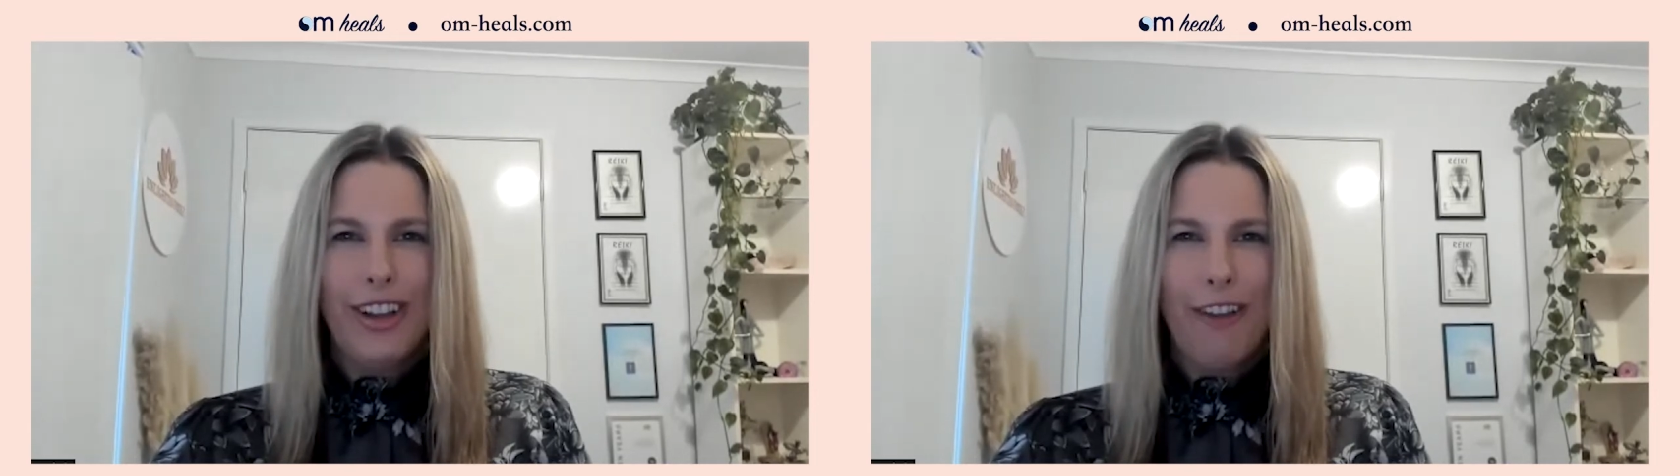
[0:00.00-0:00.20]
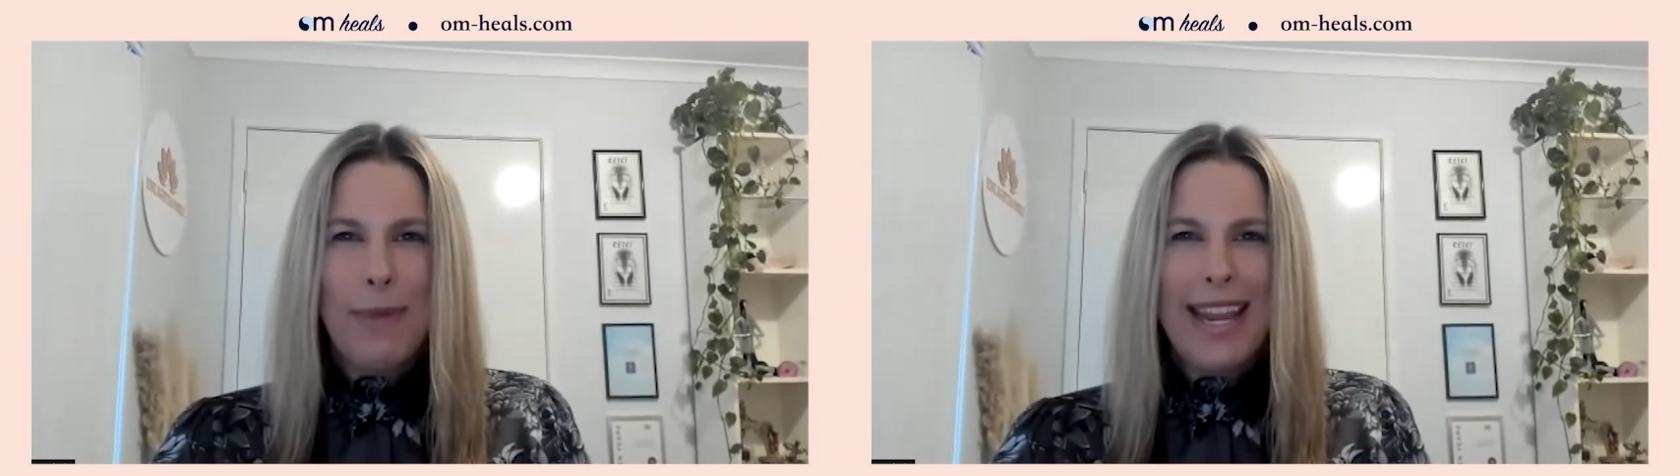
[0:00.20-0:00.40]

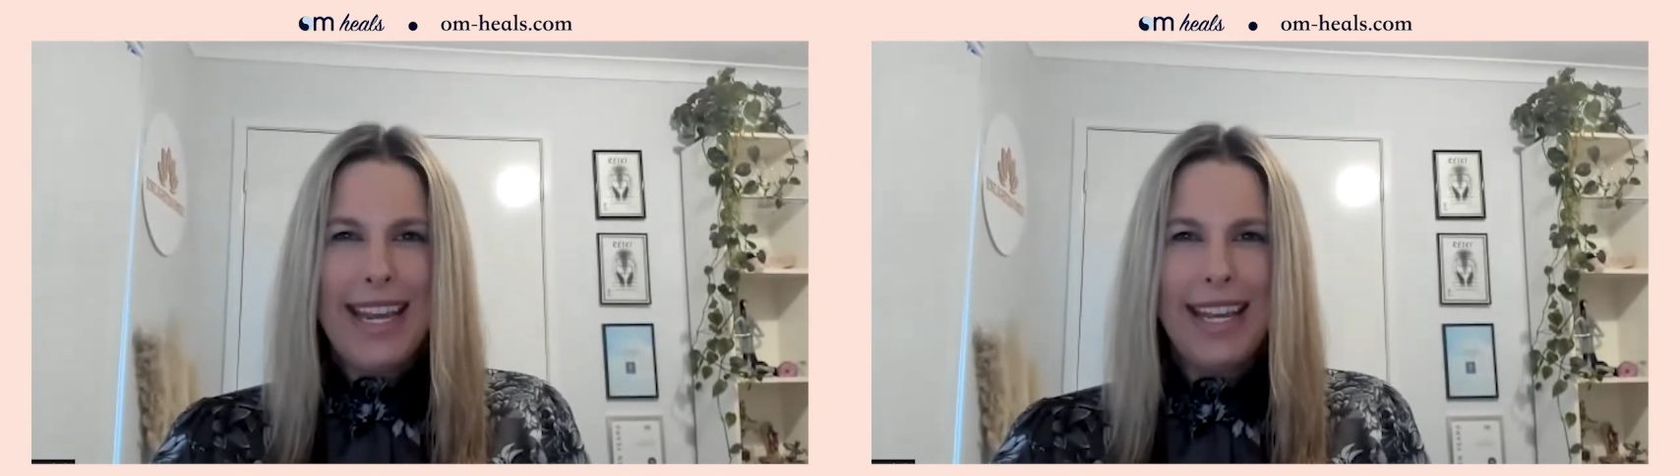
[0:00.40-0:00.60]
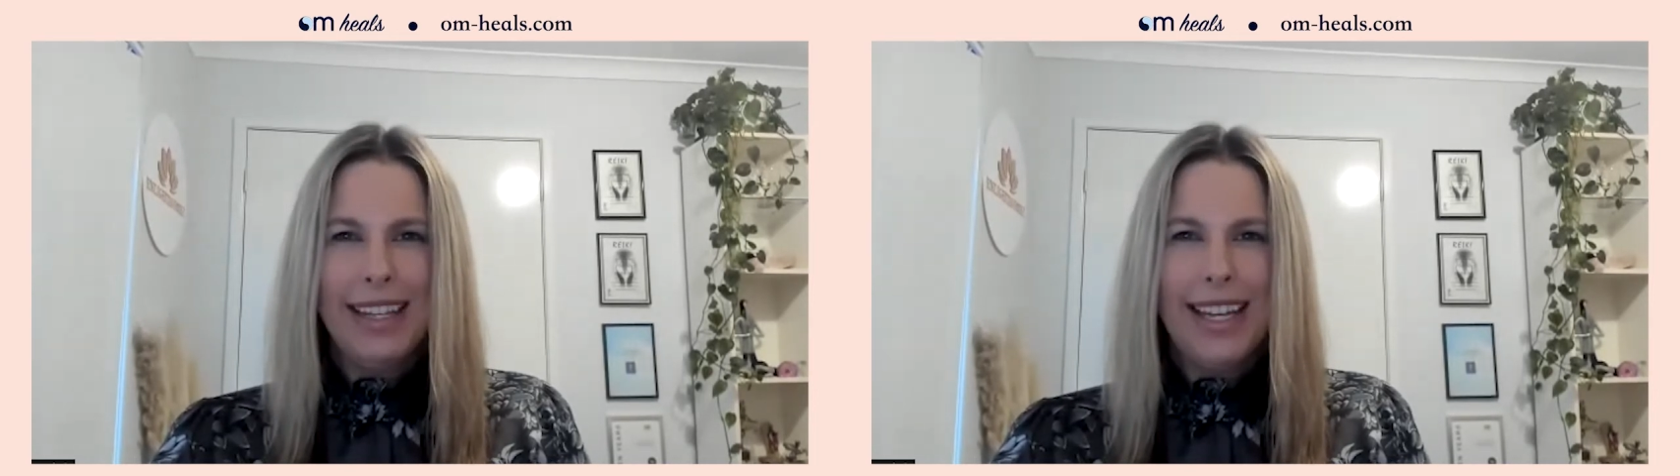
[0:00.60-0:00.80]
of me
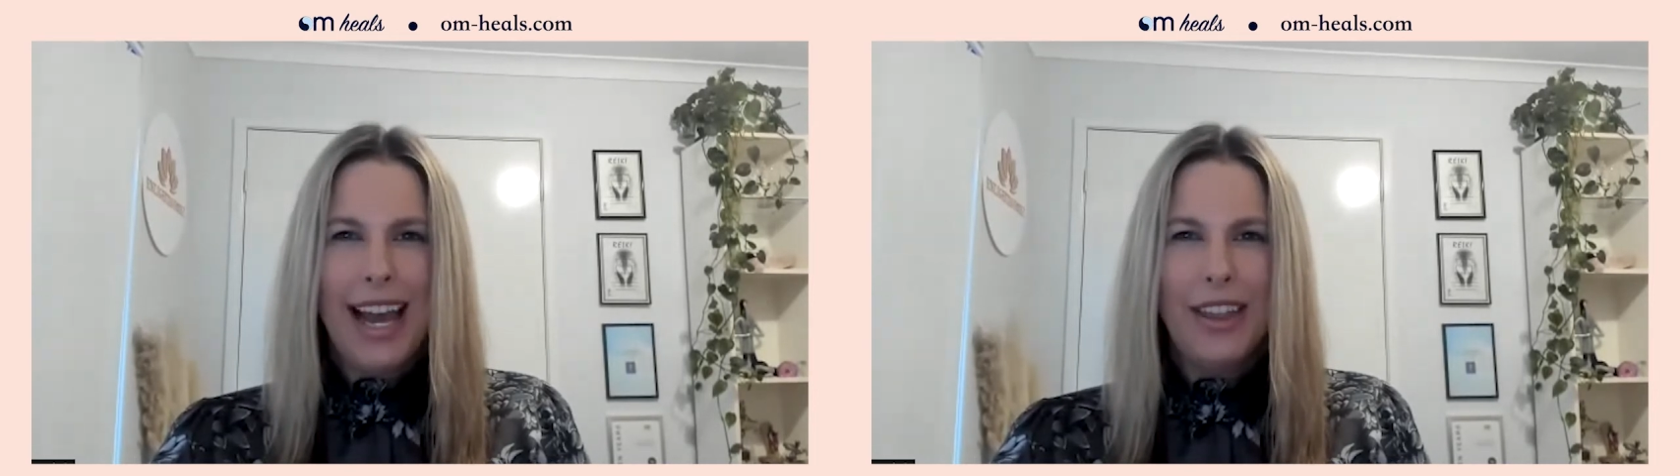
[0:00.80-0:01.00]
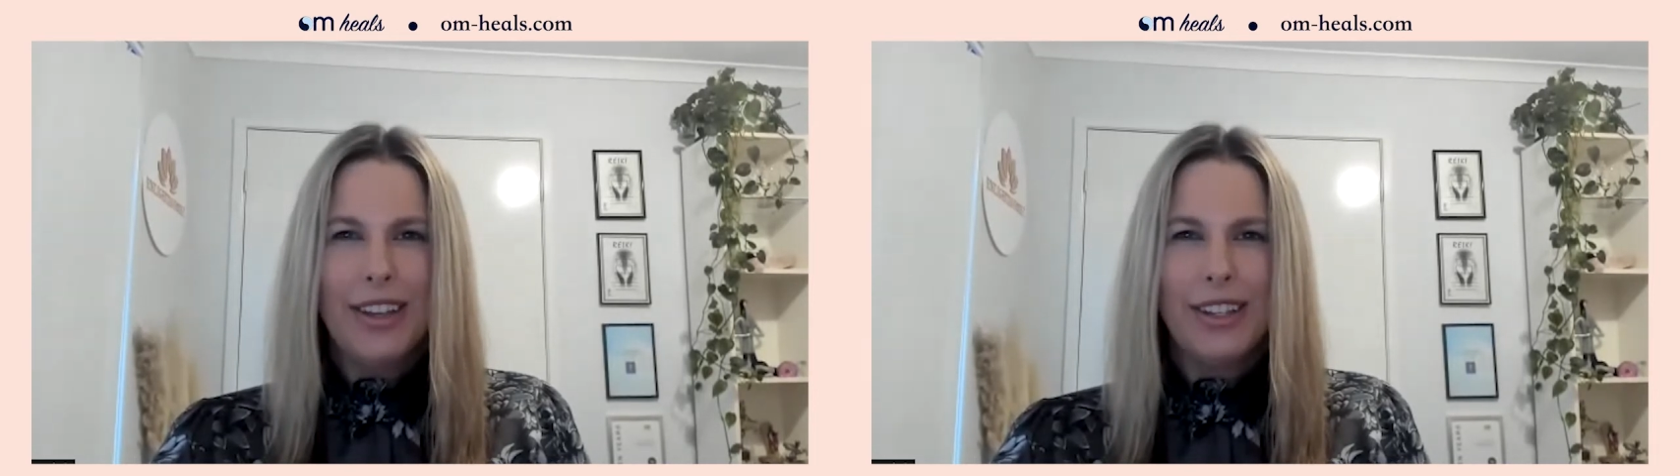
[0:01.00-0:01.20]
healing
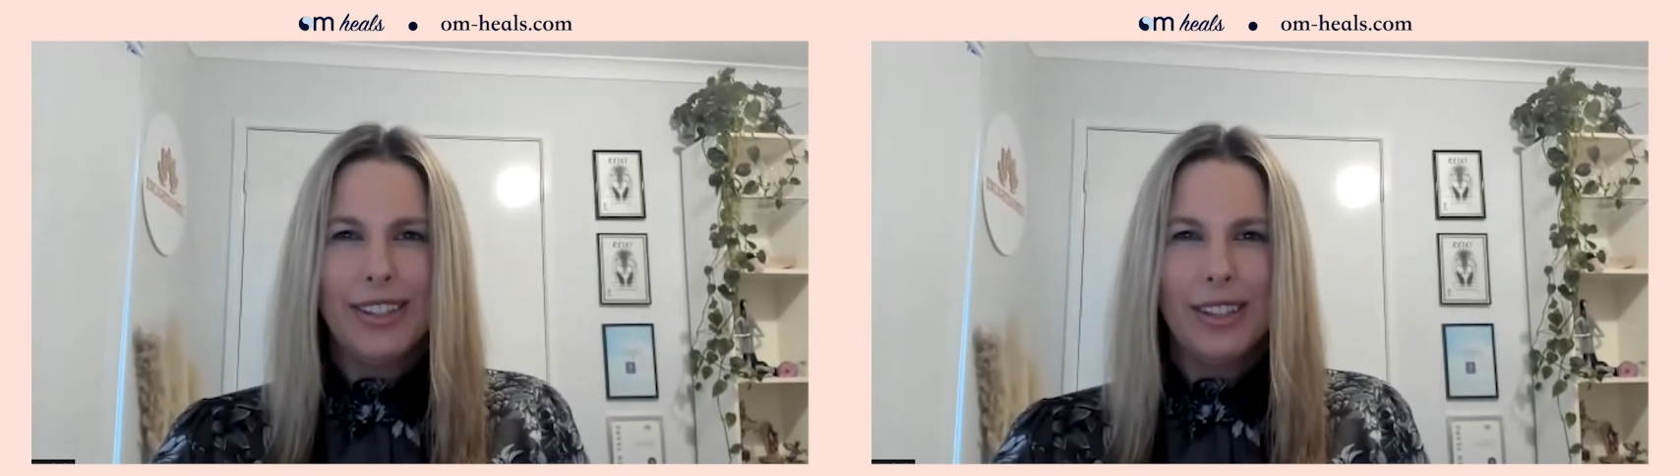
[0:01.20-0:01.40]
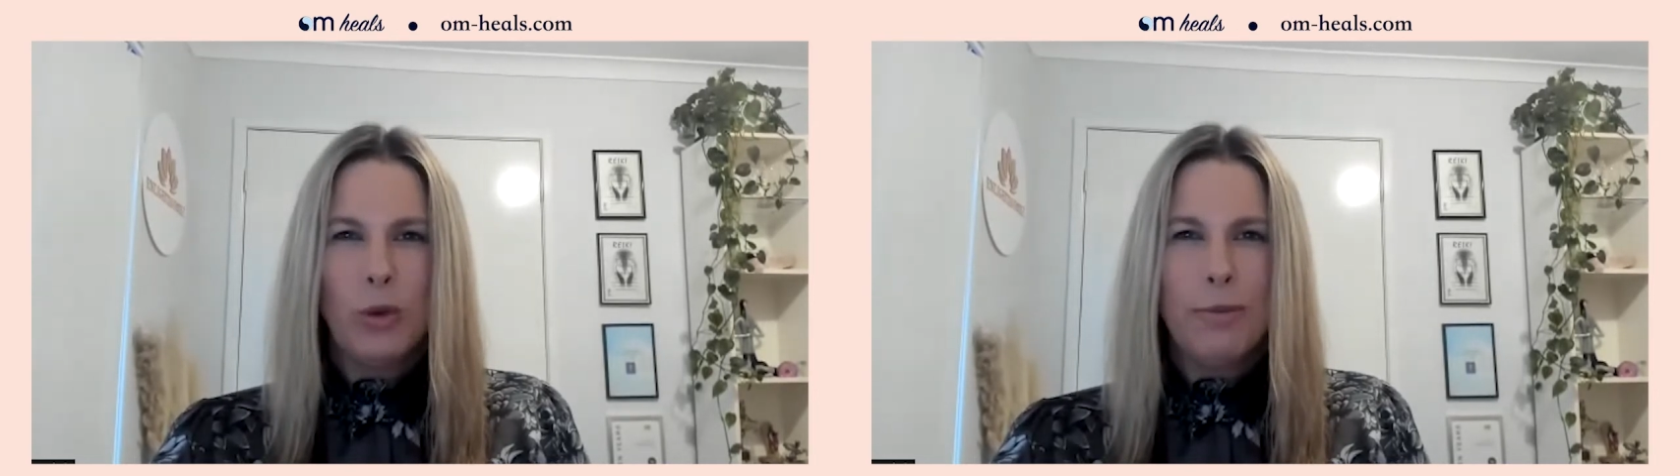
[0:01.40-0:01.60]

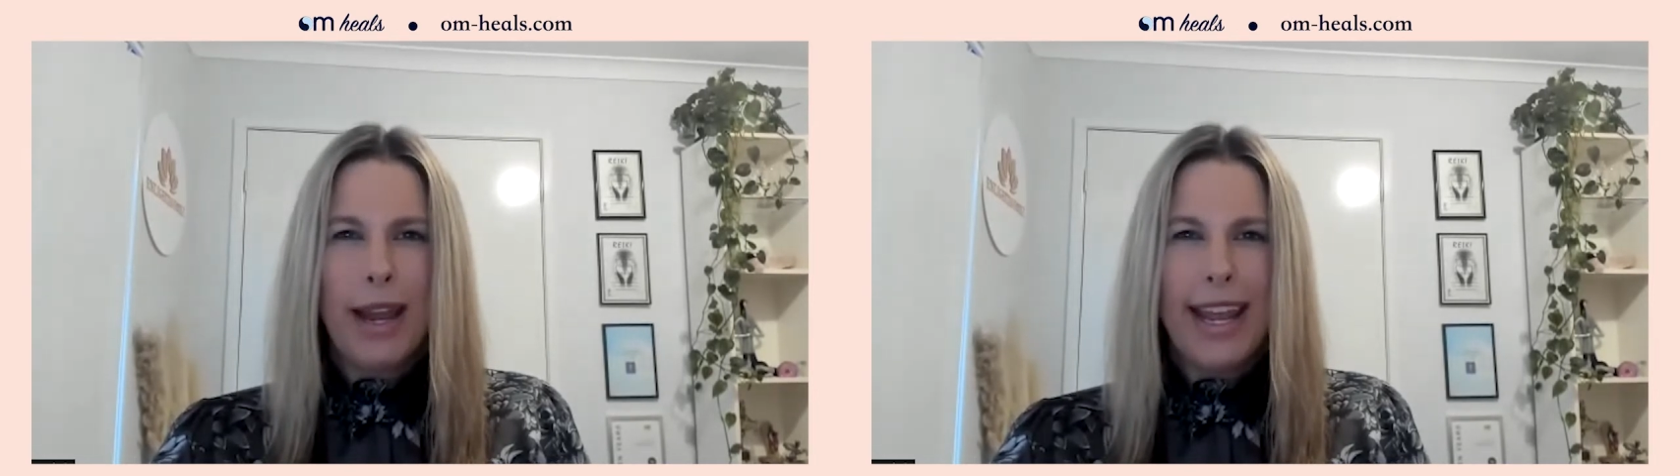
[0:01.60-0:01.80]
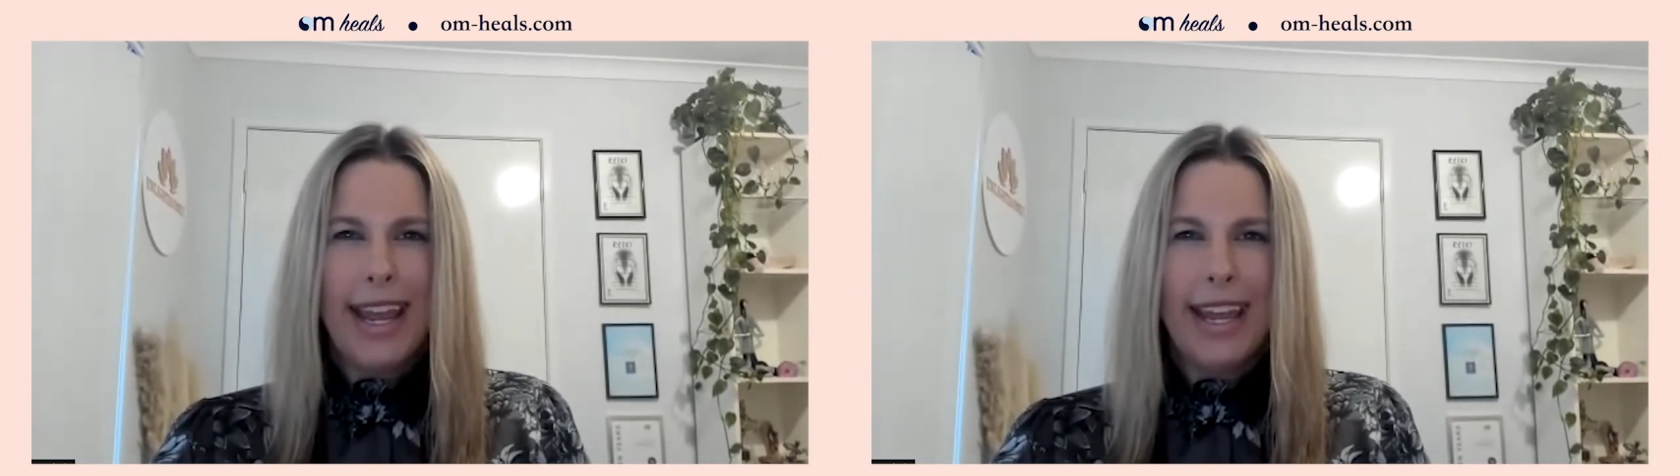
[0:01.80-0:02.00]
others with
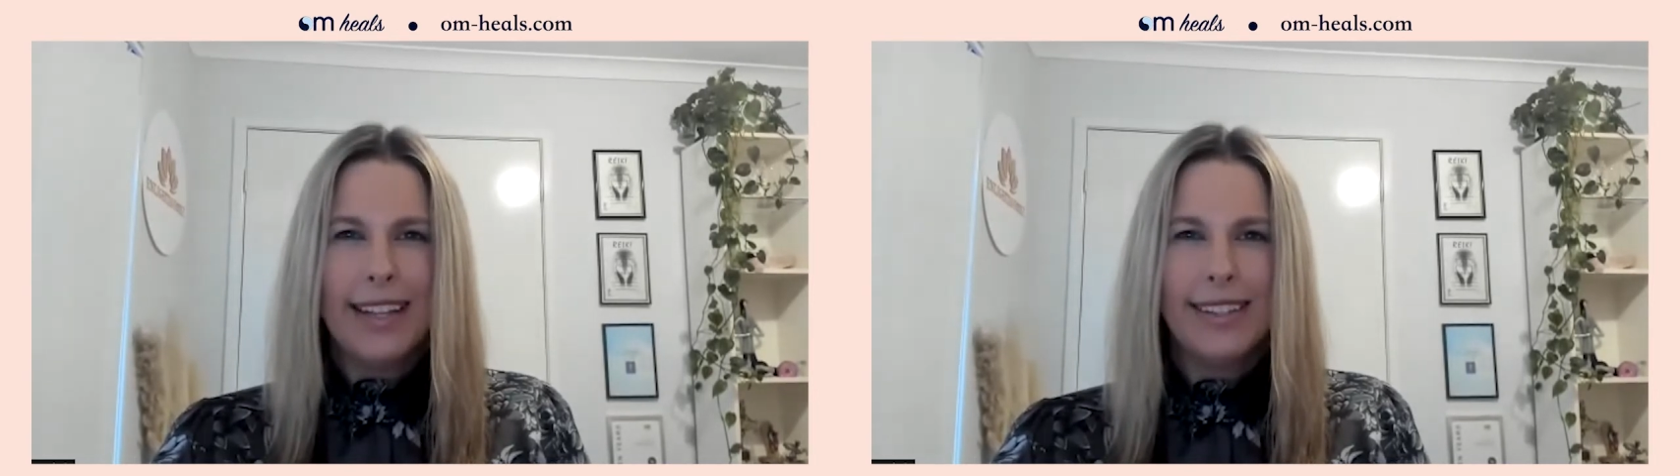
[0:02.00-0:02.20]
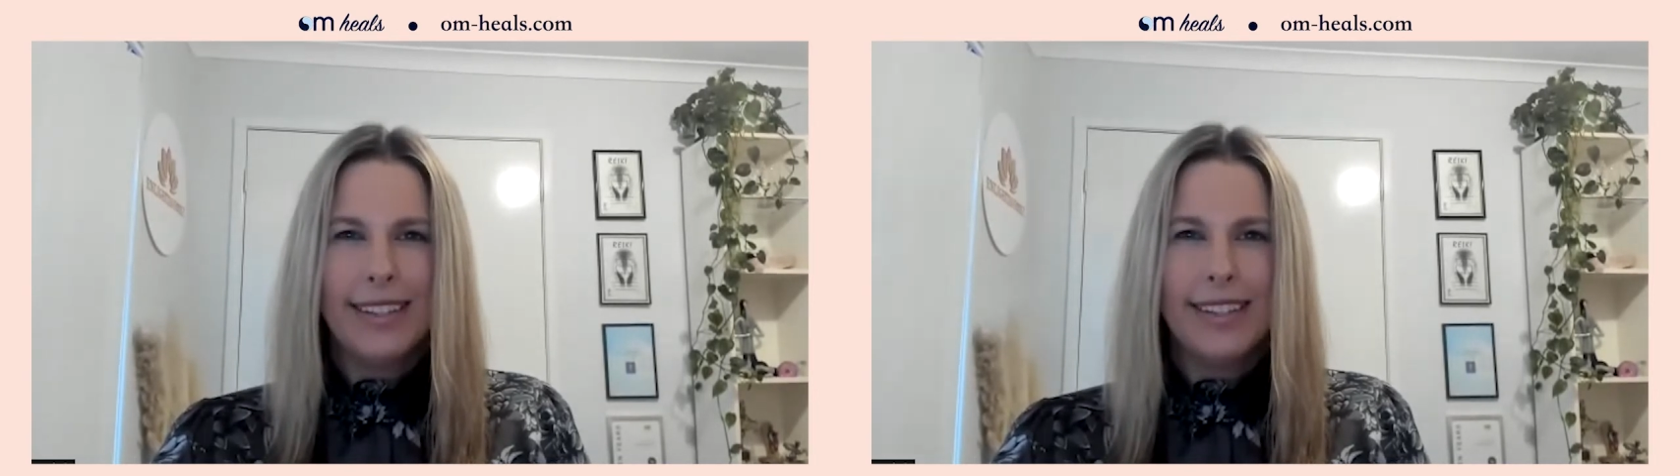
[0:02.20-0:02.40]
my
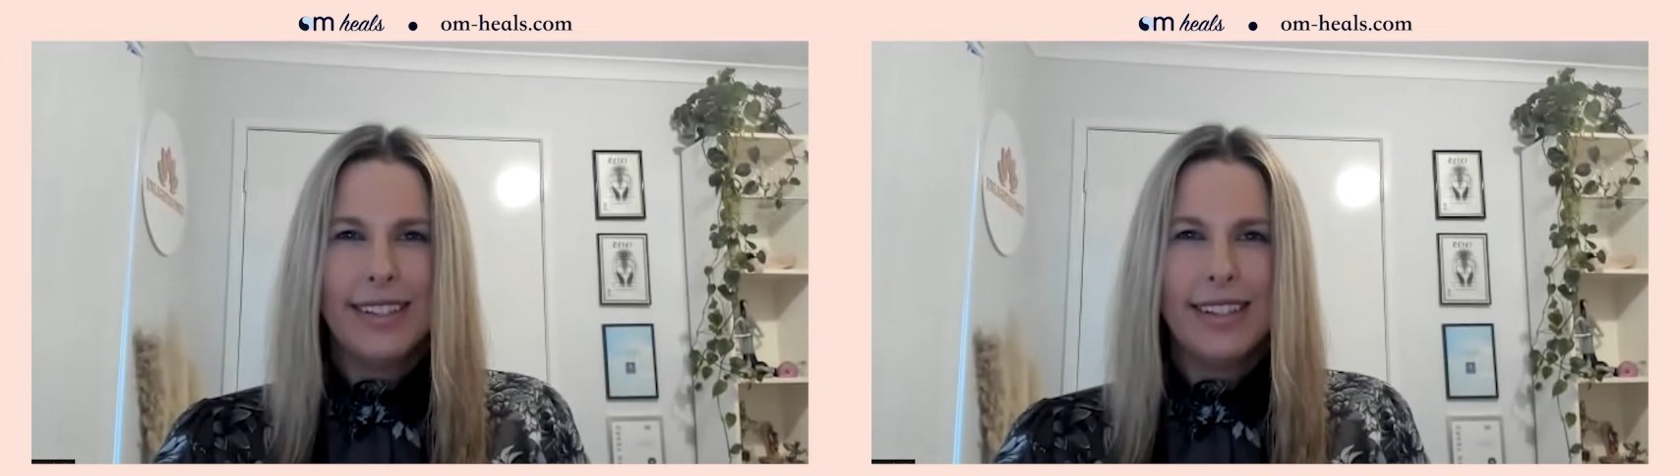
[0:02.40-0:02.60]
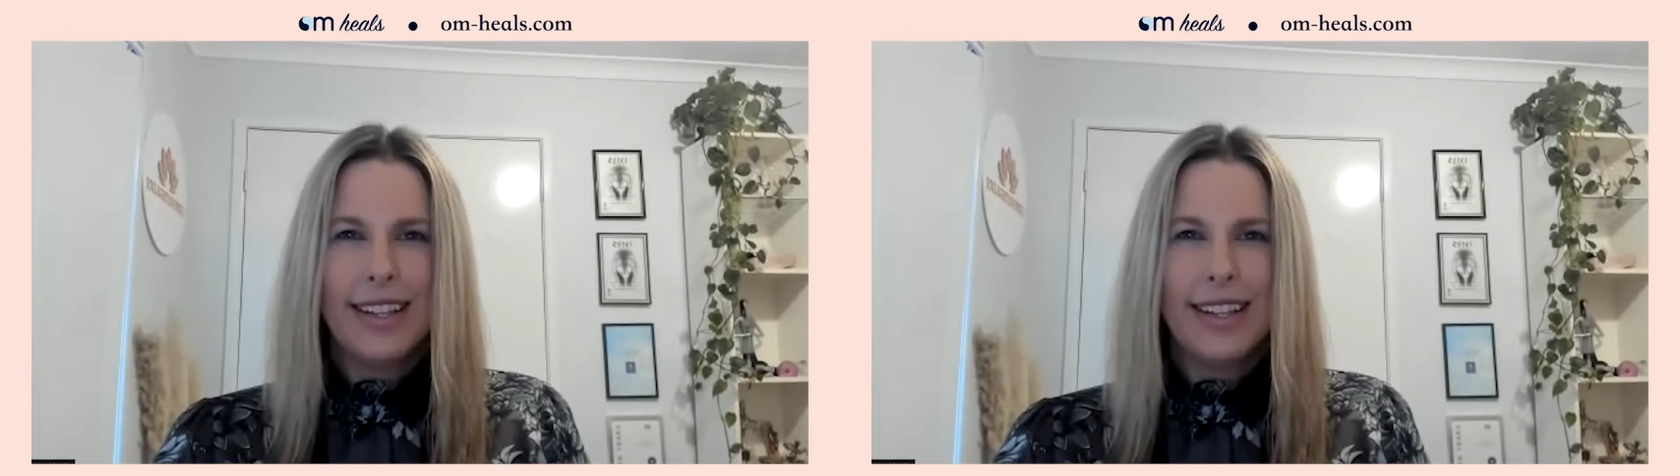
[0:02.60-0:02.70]
hands.